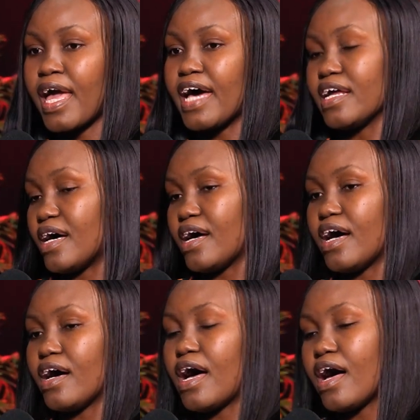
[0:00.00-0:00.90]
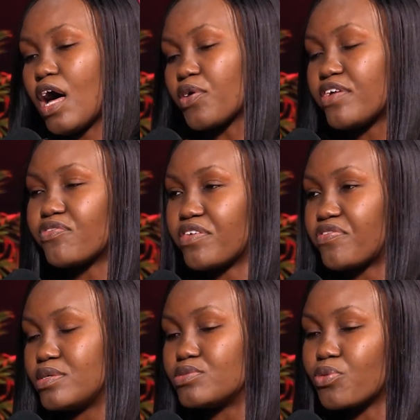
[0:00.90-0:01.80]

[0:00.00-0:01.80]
And I'll give reference.